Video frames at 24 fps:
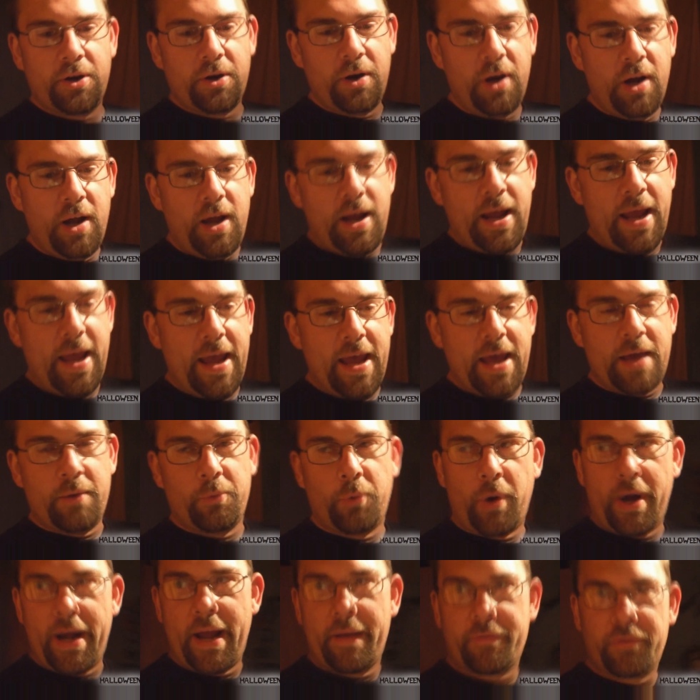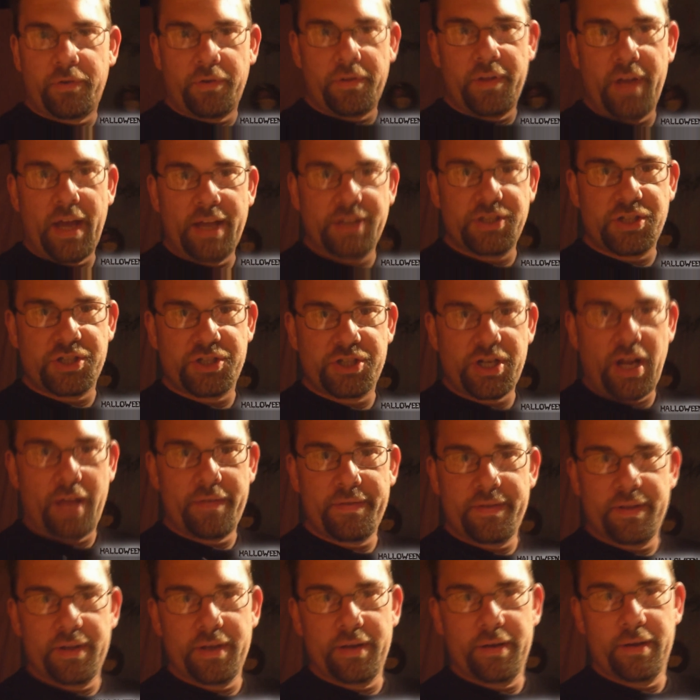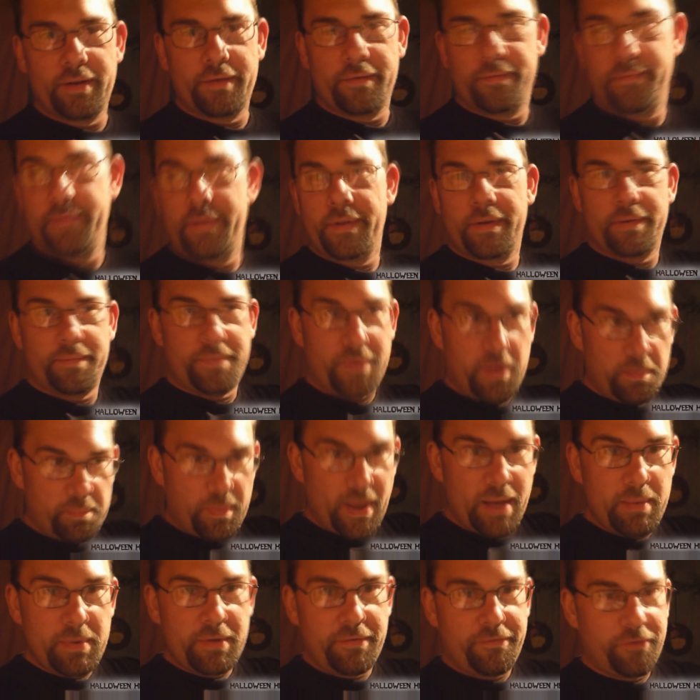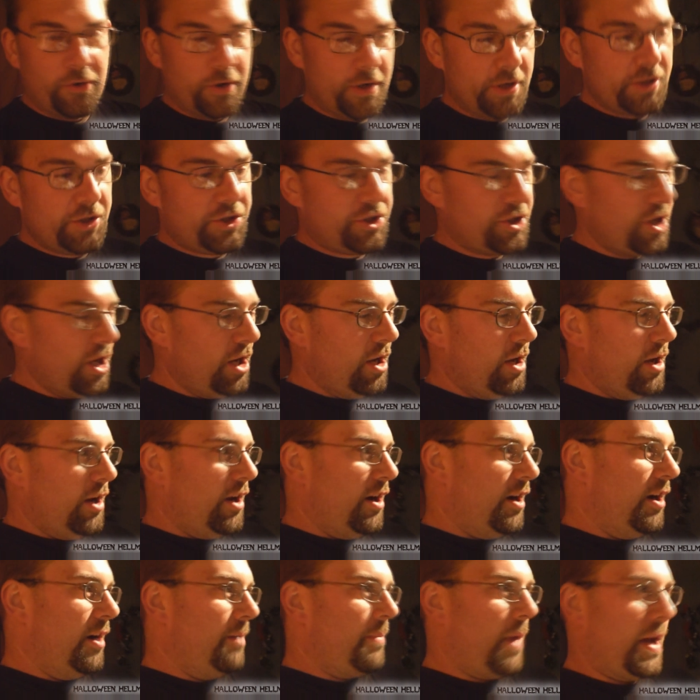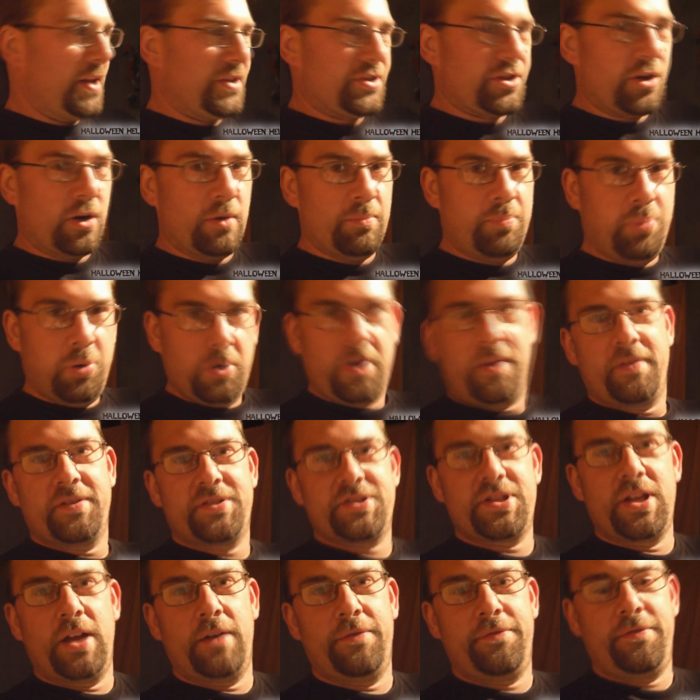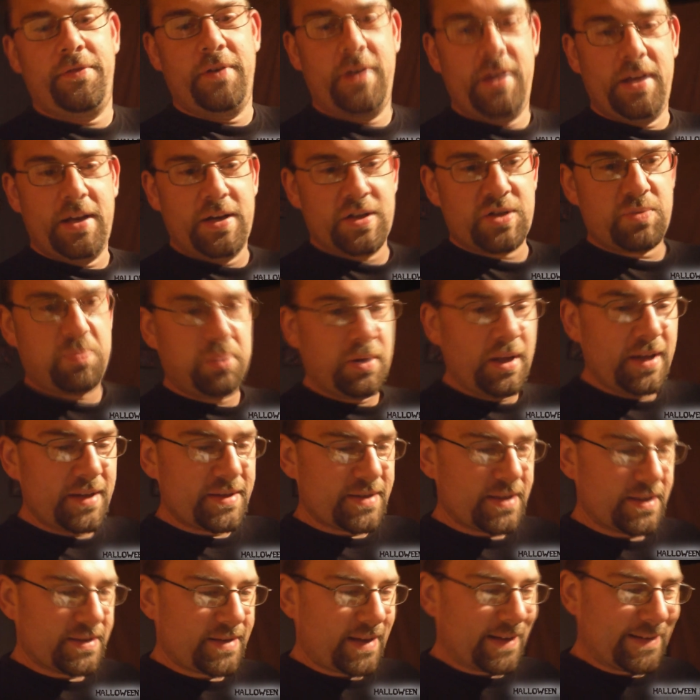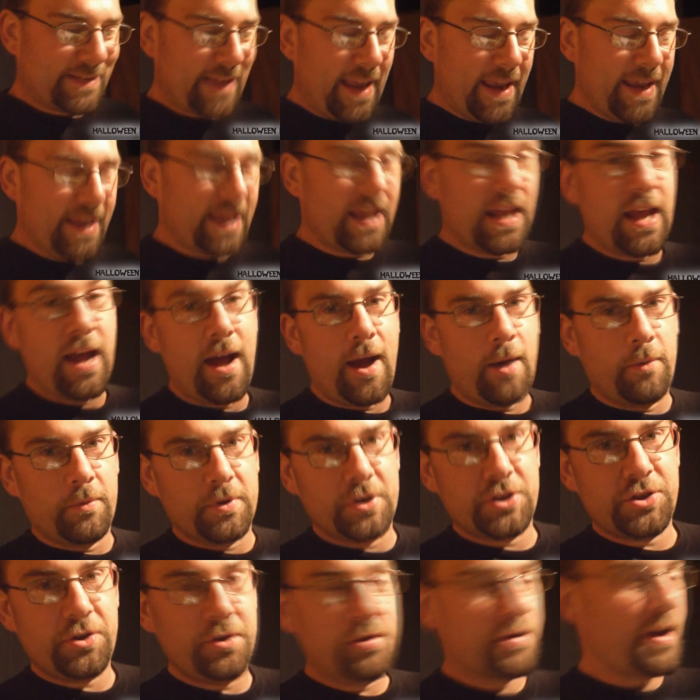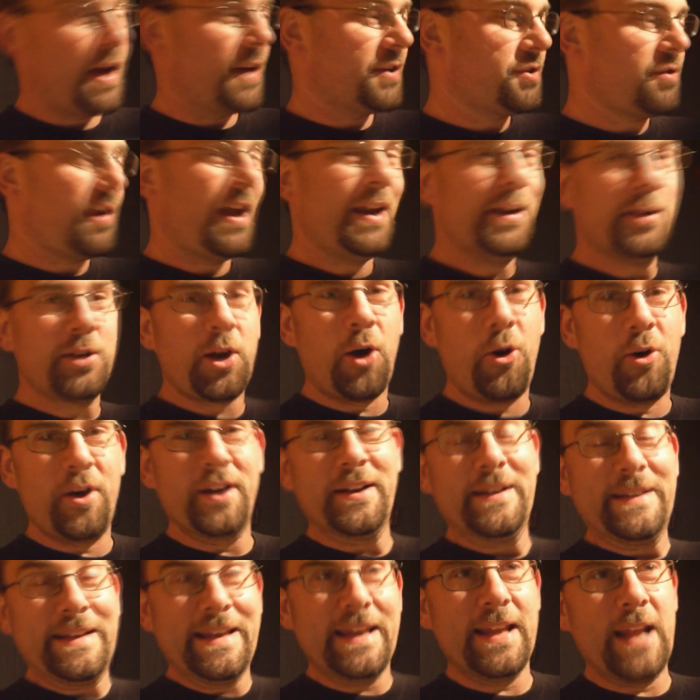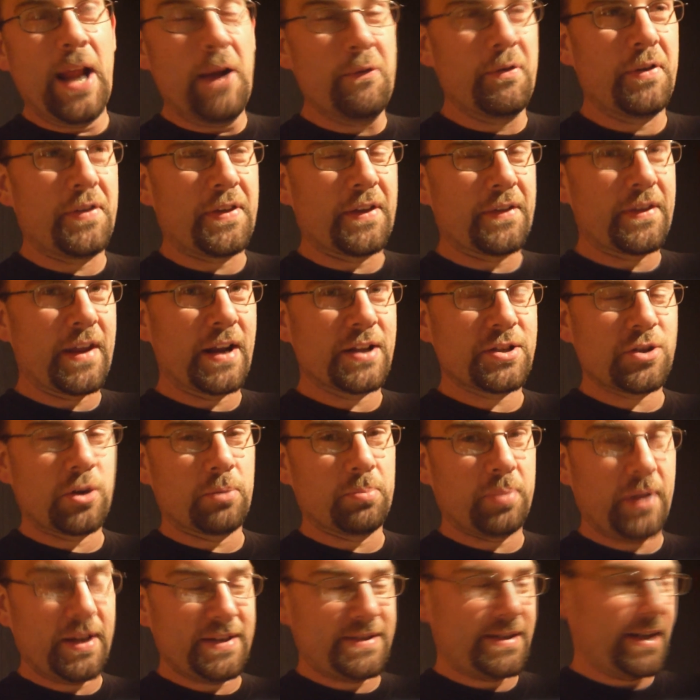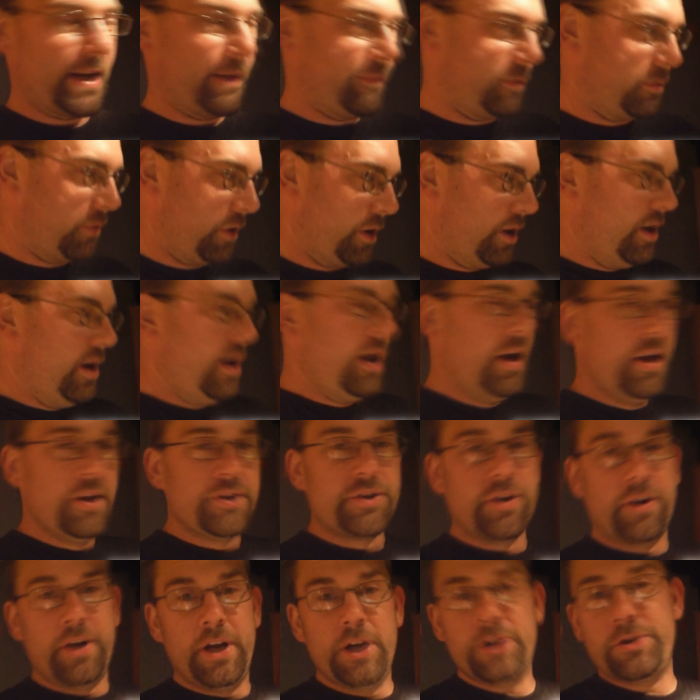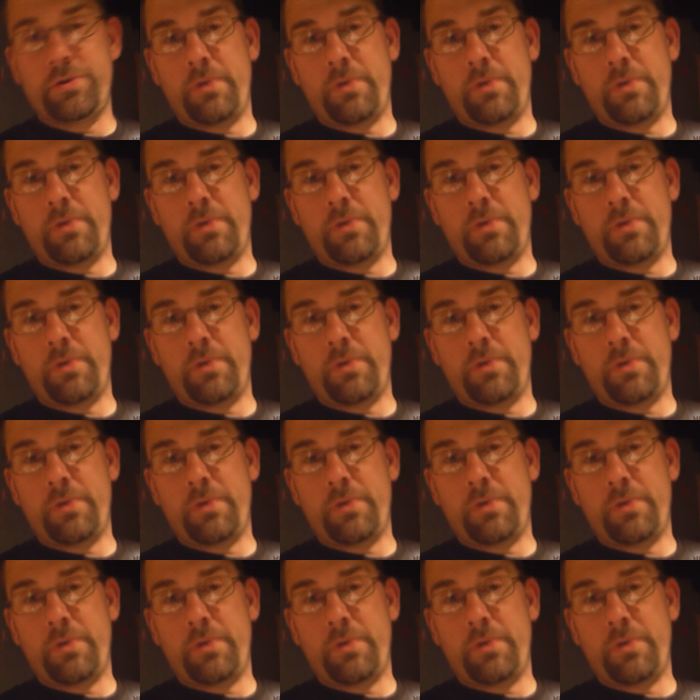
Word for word: here and right after the, I just shot the, the, the baby footage, um, I start putting the stuff in its place. And it's like, dang it, I want to show you guys. So I had to go and get everything that I started placing everywhere. So